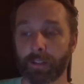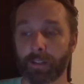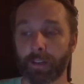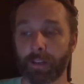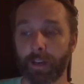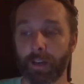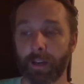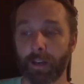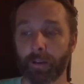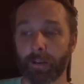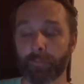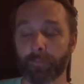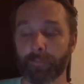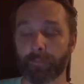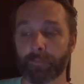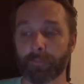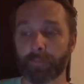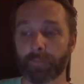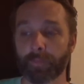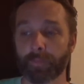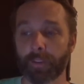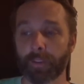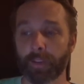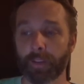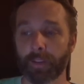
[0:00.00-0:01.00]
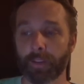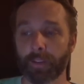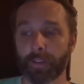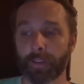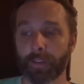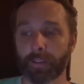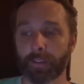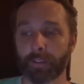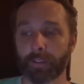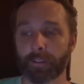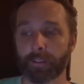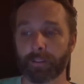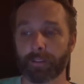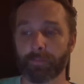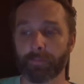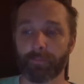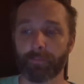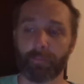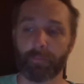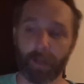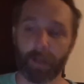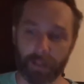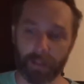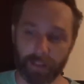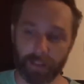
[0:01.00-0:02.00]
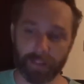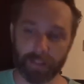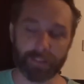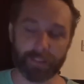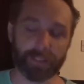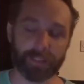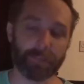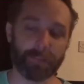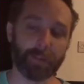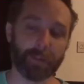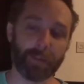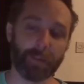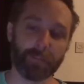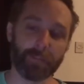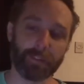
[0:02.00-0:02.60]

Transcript: Um, but at the same time,